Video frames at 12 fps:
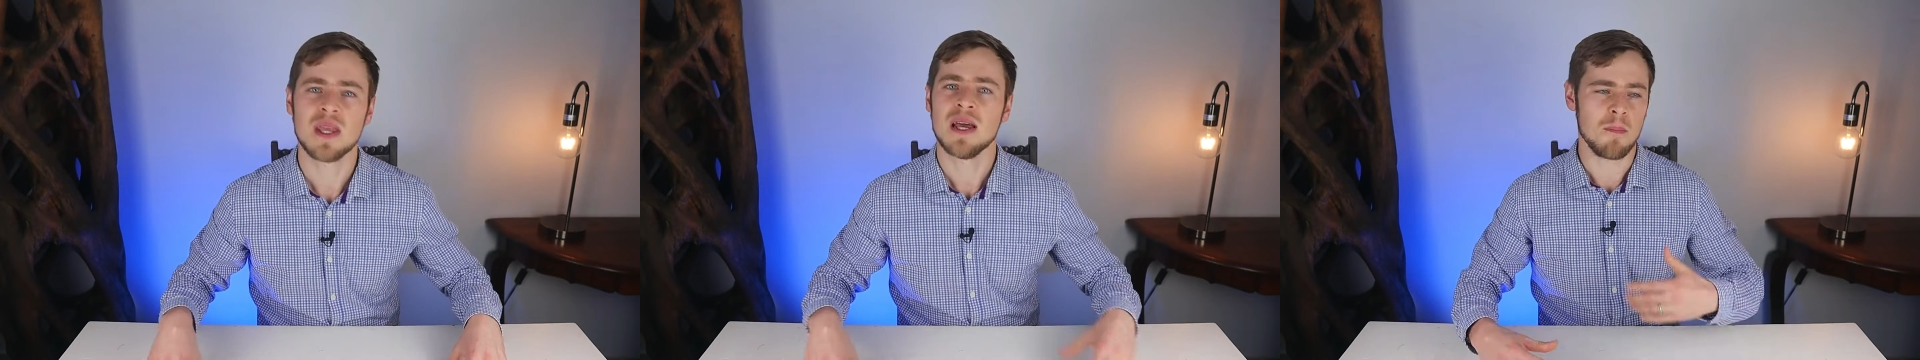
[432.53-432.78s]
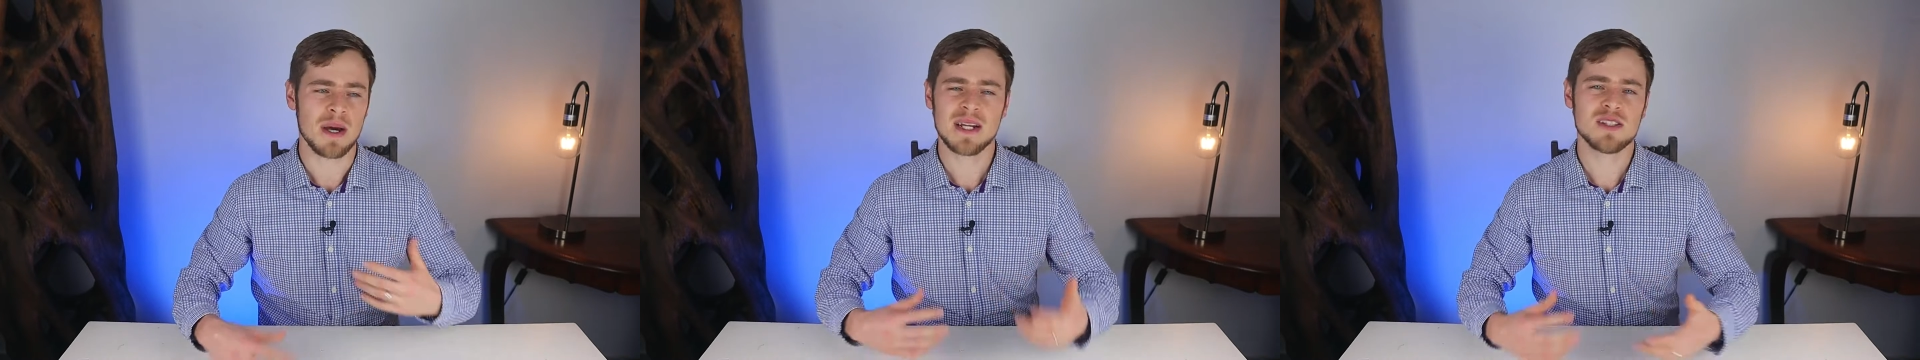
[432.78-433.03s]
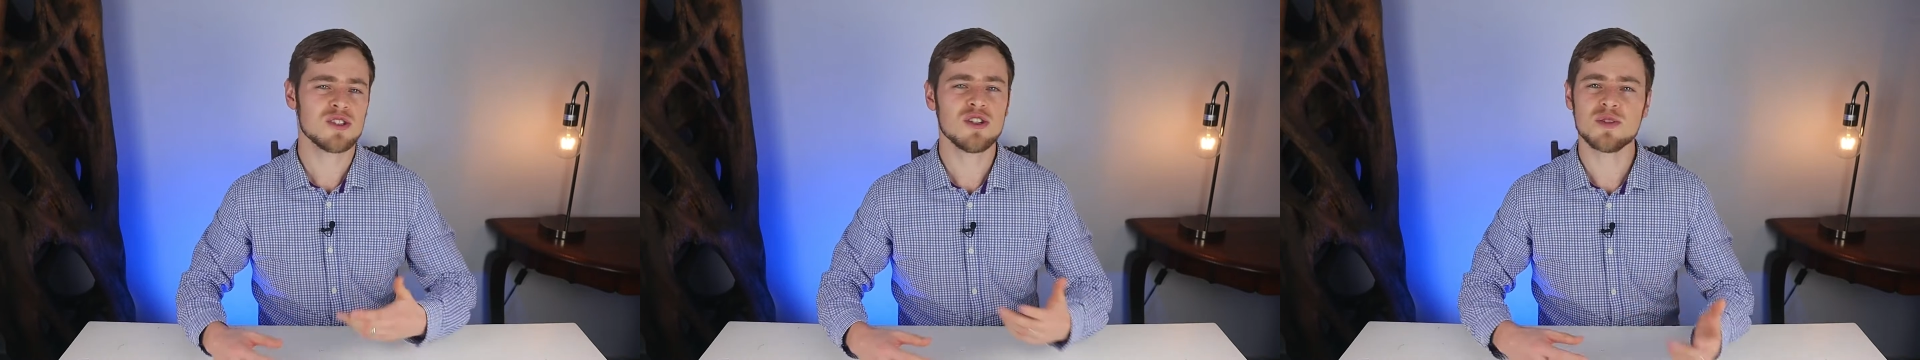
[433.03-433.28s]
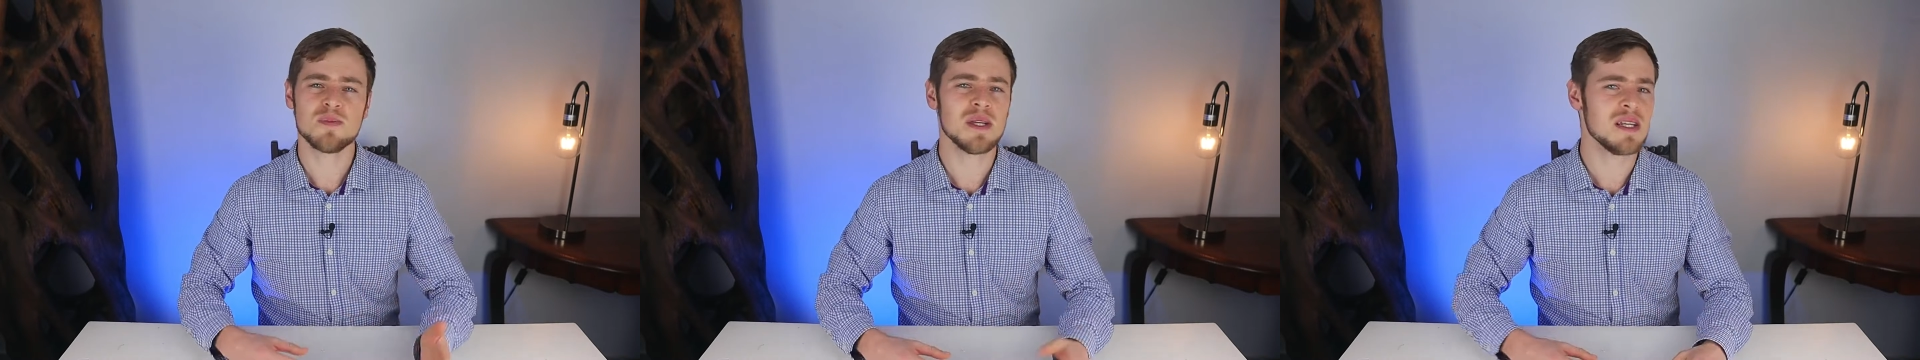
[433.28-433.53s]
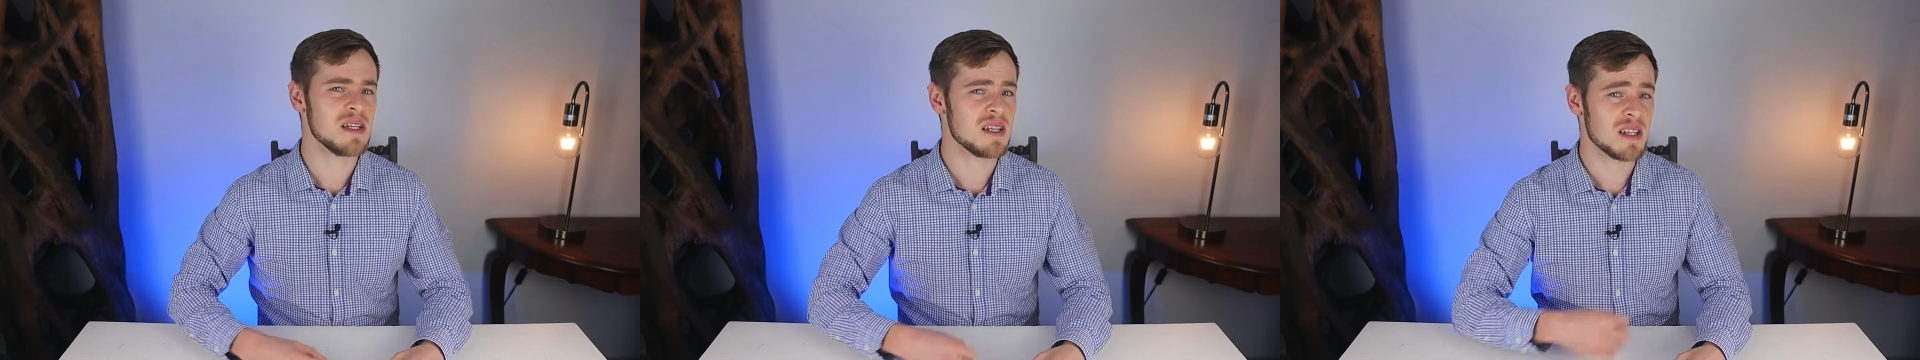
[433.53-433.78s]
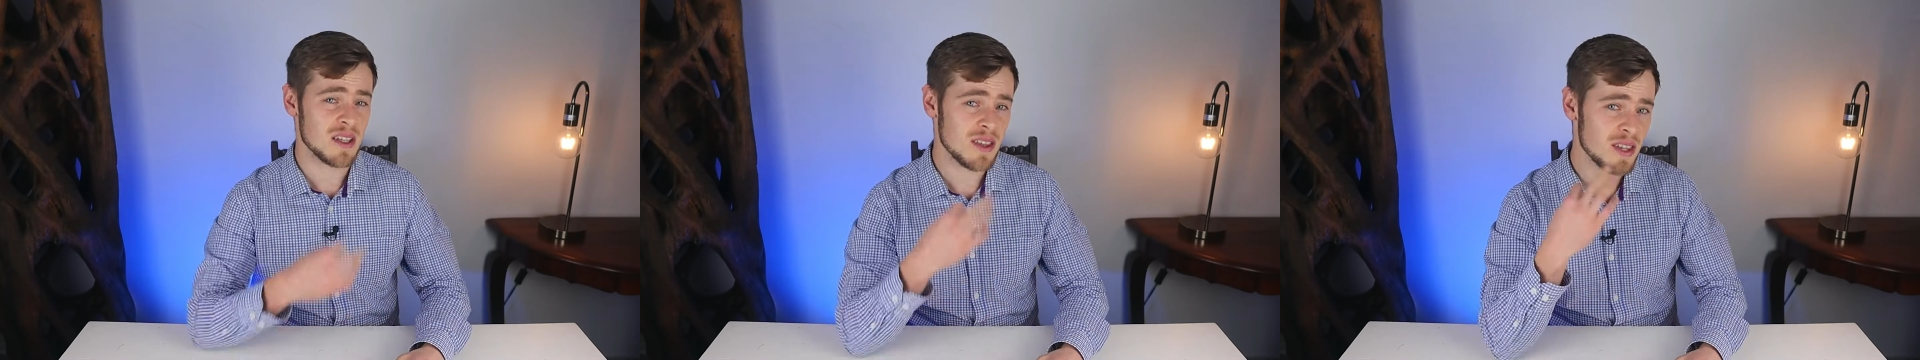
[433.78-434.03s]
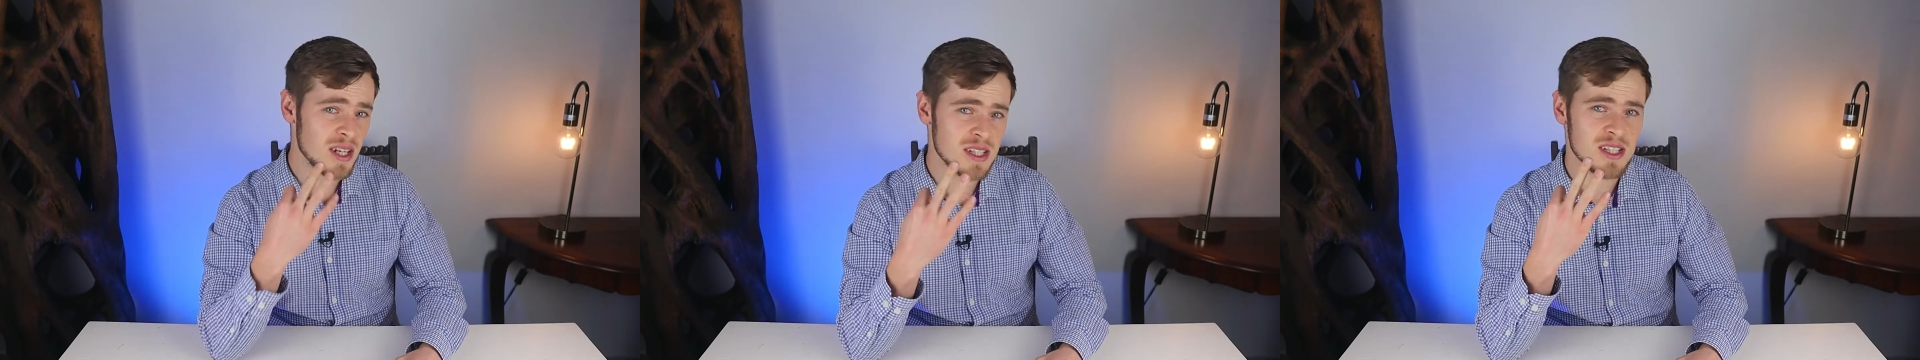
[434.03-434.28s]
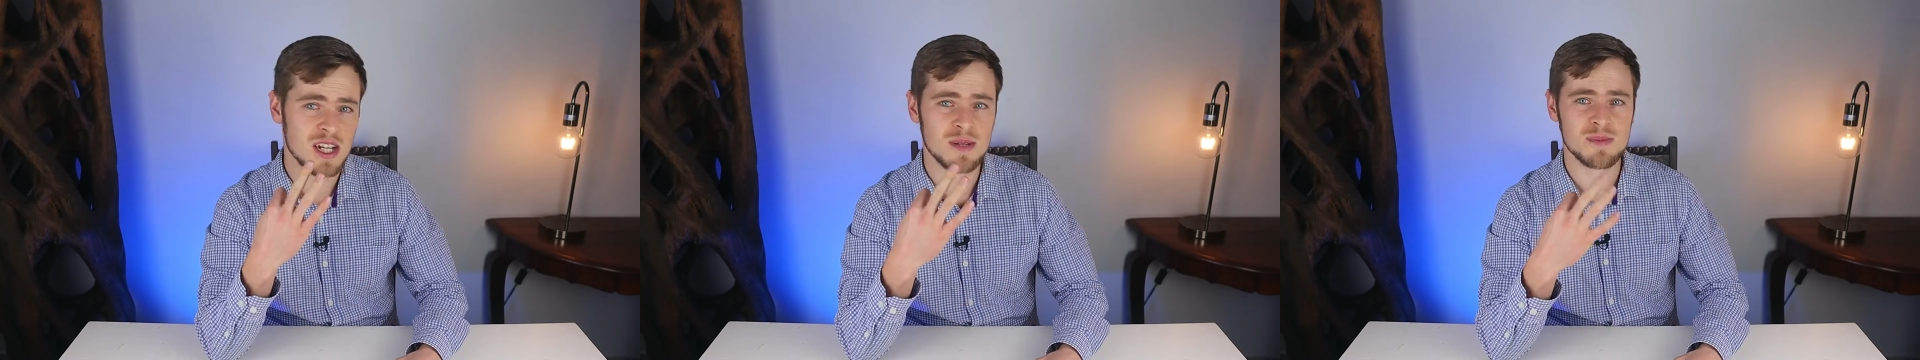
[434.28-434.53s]
but it told me like 3
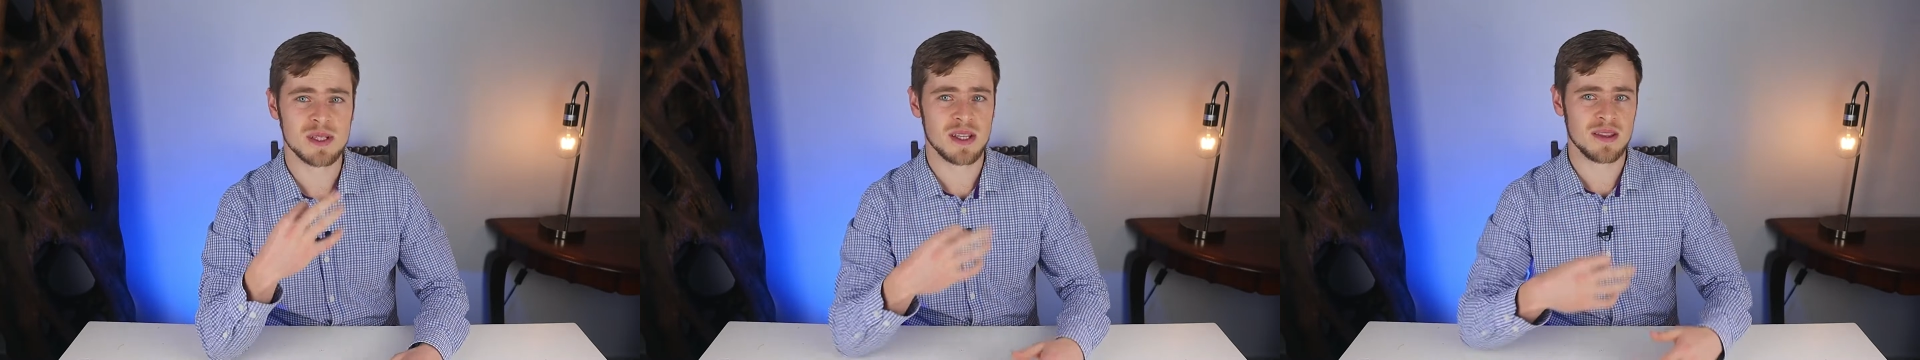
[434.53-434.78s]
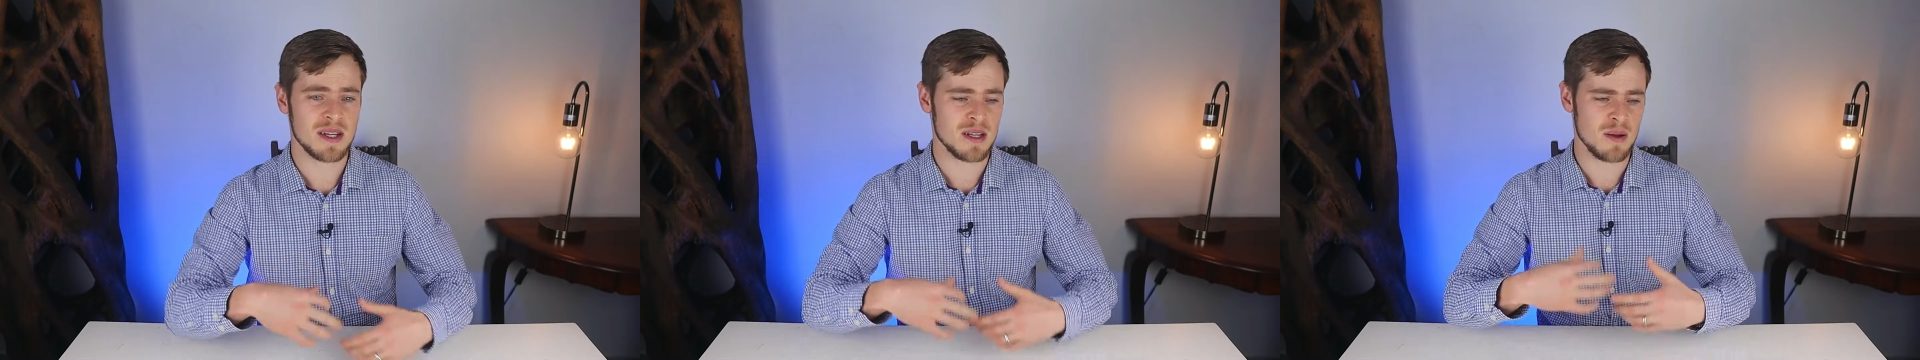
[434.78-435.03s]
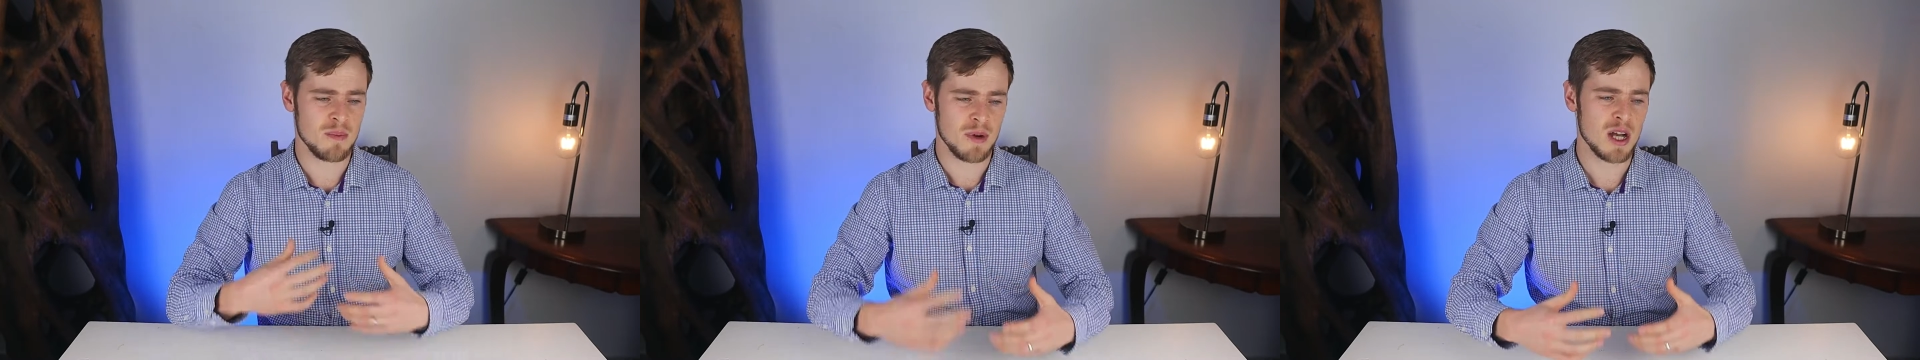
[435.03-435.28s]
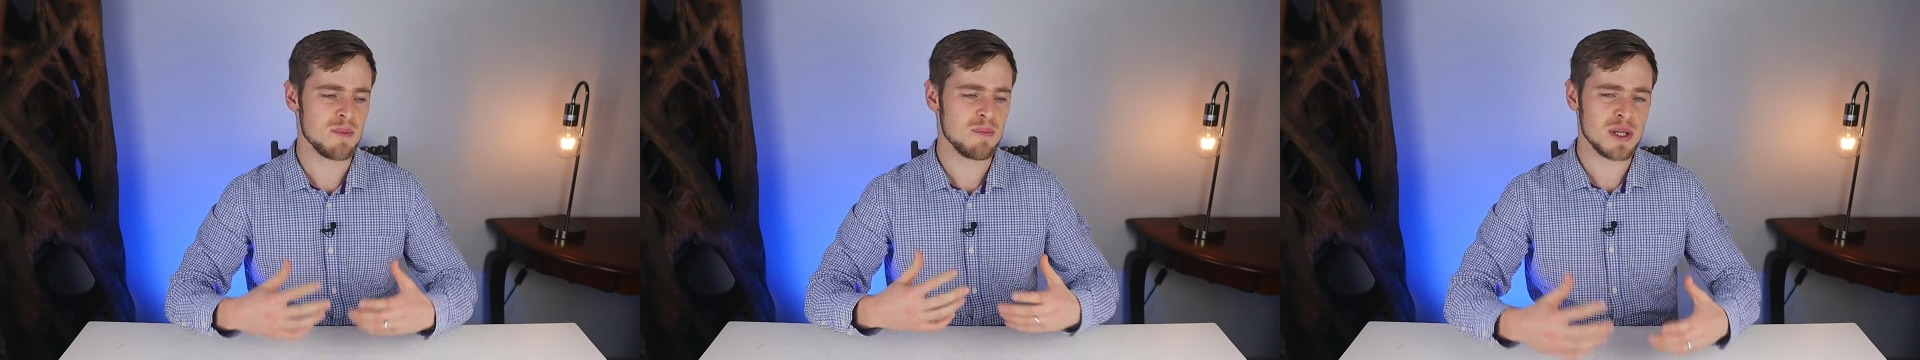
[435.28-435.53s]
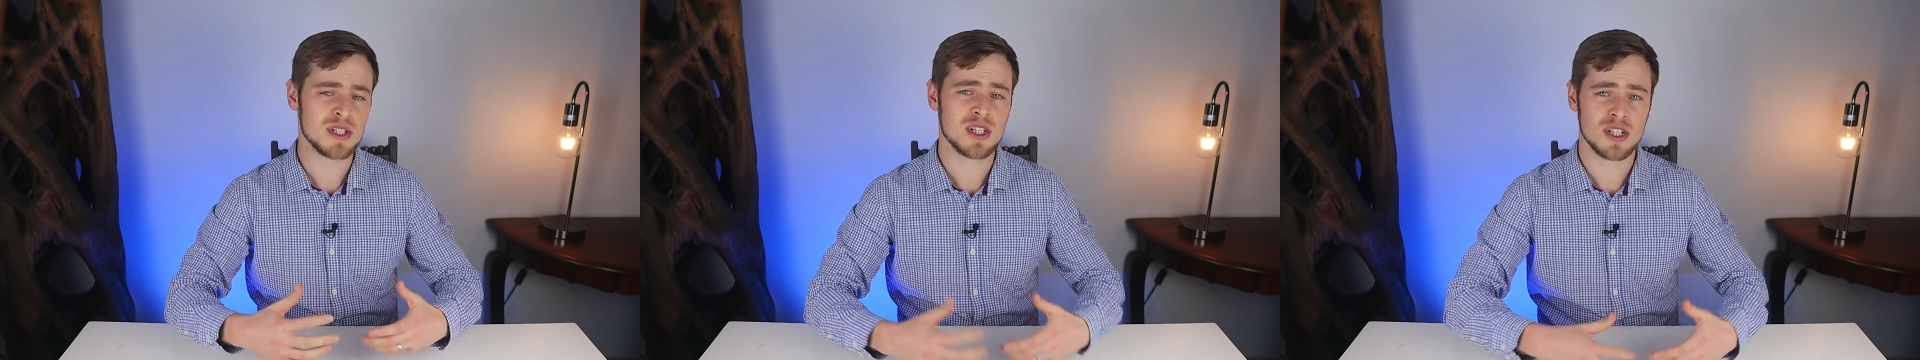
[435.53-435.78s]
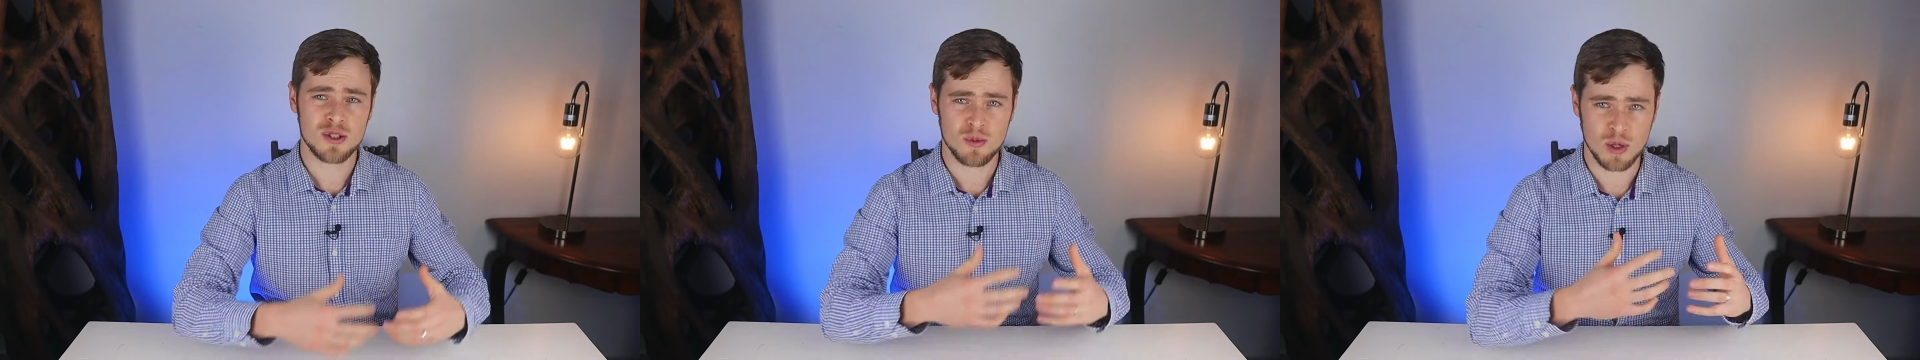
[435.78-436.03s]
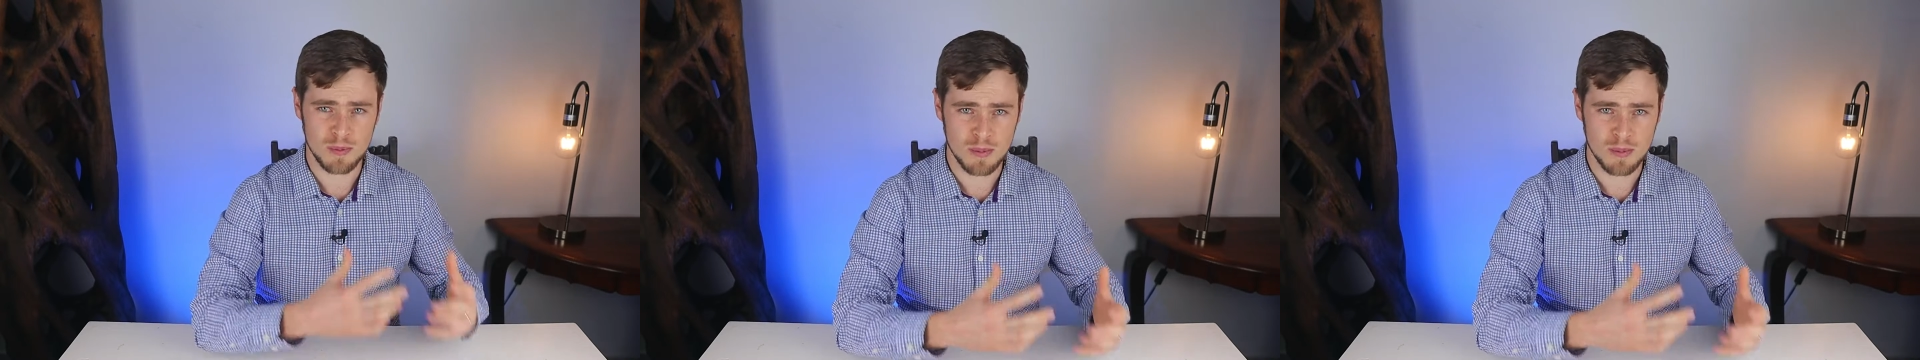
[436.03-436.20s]
times that my pictures were